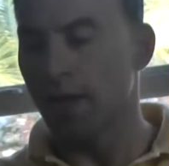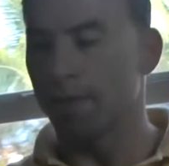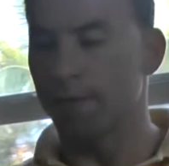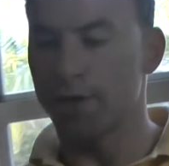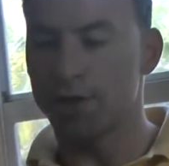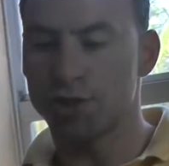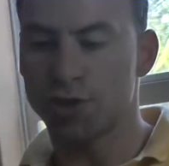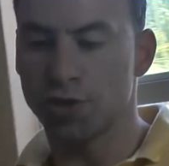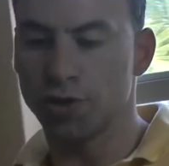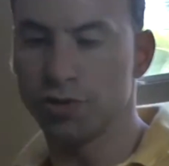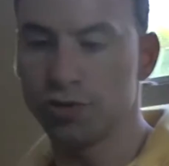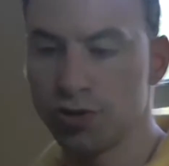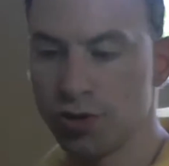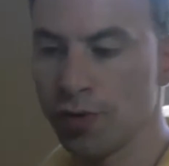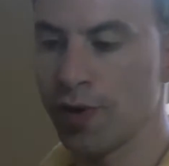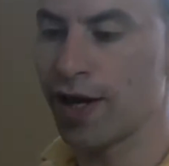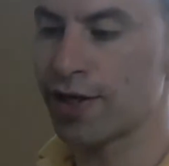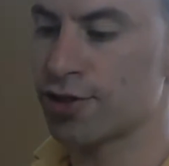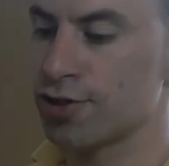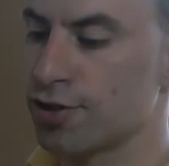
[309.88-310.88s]
I'm going to show you
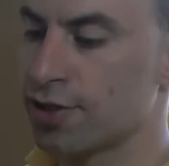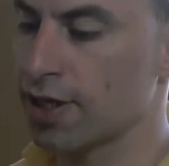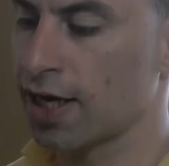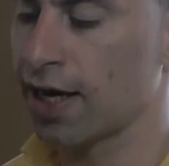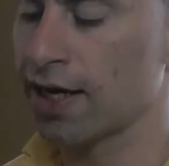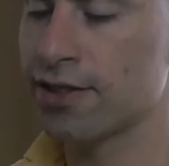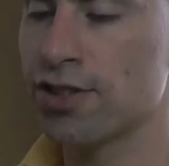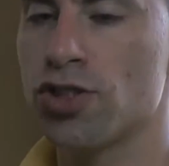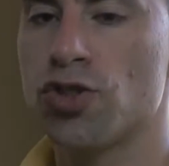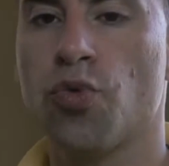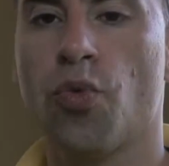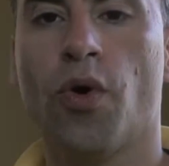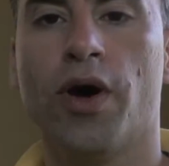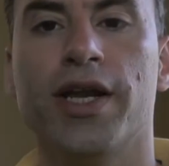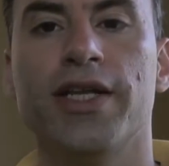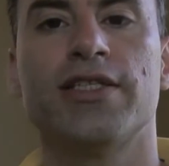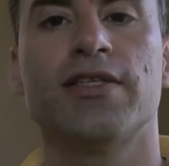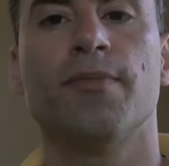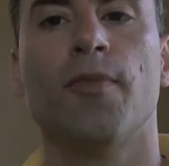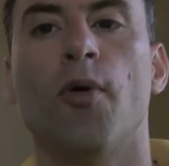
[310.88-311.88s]
two exercises. One
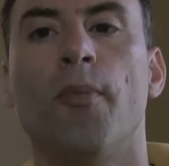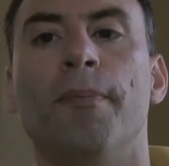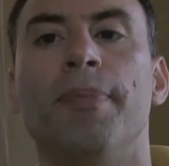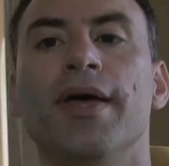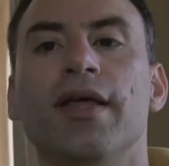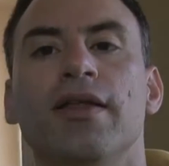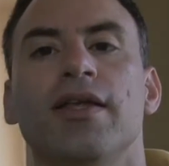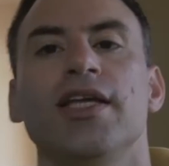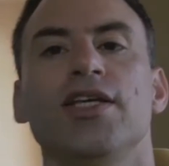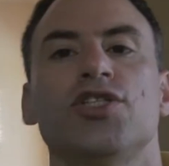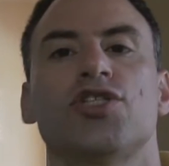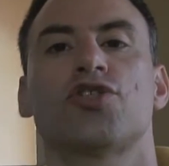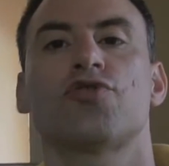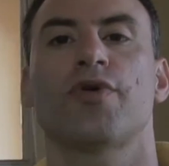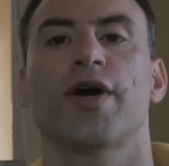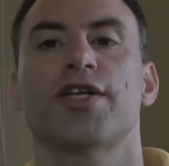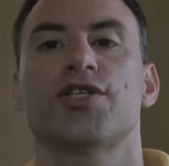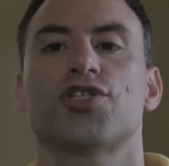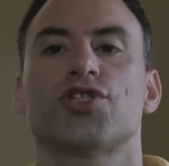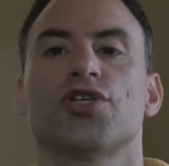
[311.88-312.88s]
is a mobility
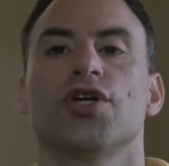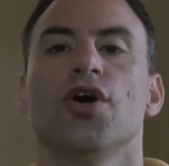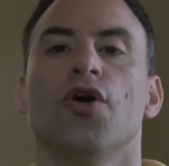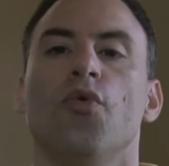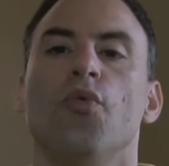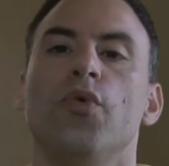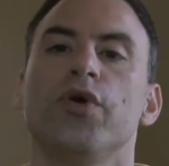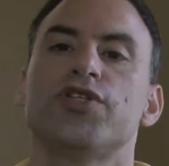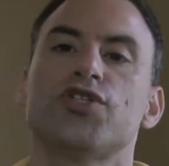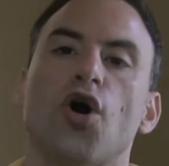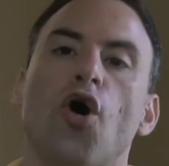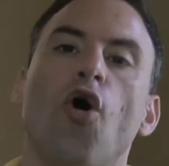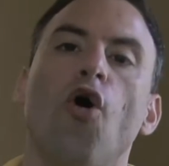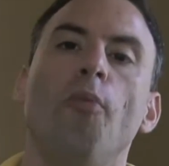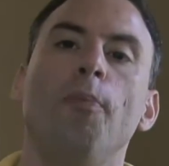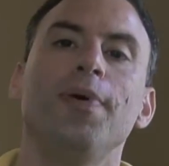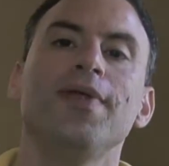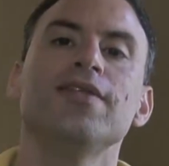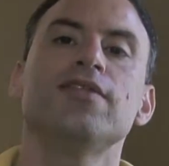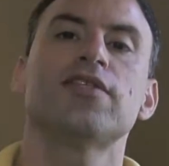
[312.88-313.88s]
stretch, which
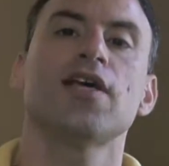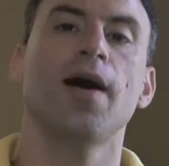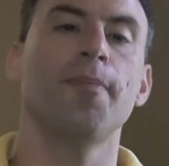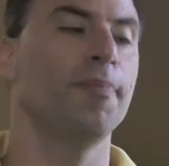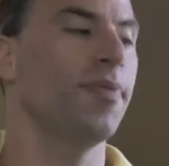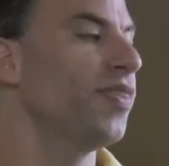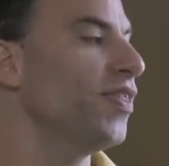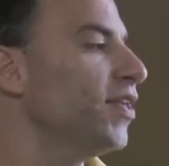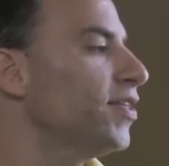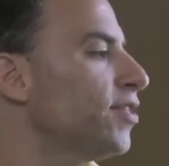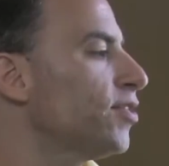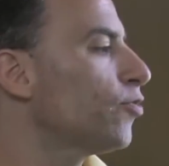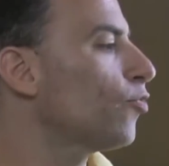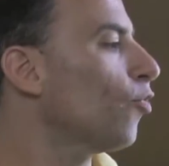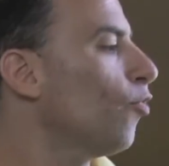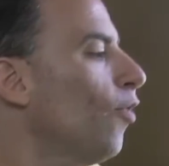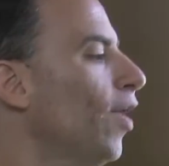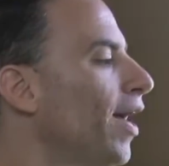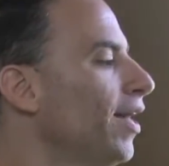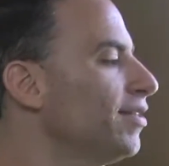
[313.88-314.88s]
opens up this
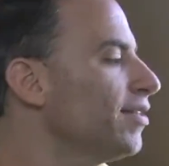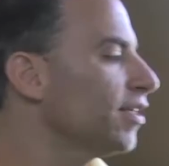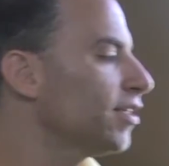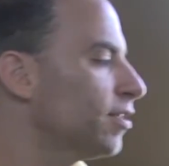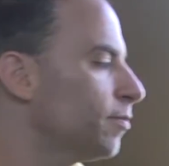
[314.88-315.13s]
thoracic